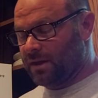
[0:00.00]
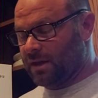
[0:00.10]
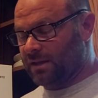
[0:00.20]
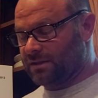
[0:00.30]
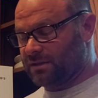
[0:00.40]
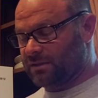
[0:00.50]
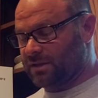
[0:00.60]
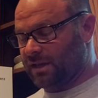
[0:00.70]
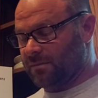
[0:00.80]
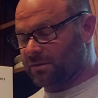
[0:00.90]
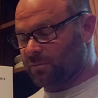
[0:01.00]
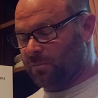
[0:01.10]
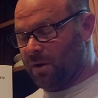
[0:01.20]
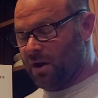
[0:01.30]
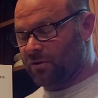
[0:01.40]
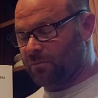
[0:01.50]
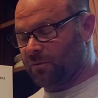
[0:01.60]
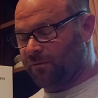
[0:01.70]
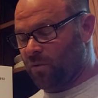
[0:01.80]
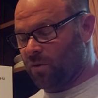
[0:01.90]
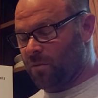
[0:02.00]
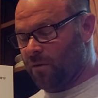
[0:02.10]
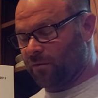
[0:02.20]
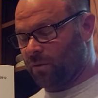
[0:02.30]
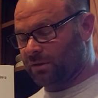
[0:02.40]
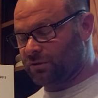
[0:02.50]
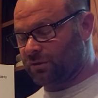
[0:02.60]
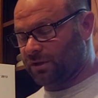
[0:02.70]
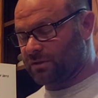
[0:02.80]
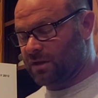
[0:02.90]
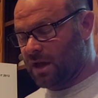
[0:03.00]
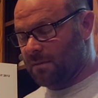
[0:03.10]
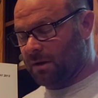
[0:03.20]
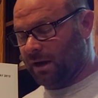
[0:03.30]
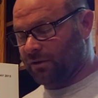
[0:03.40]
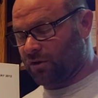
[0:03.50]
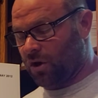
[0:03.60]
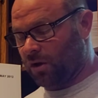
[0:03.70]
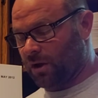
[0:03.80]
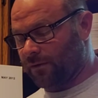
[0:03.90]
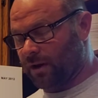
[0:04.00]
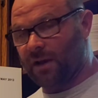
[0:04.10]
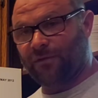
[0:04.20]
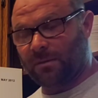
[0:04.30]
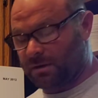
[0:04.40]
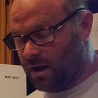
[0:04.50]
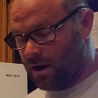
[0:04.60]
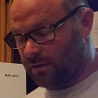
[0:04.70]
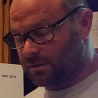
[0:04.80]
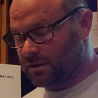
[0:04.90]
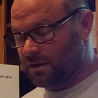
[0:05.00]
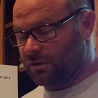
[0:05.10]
his team is prepared to perform overwatch duties by either calling over FM comms,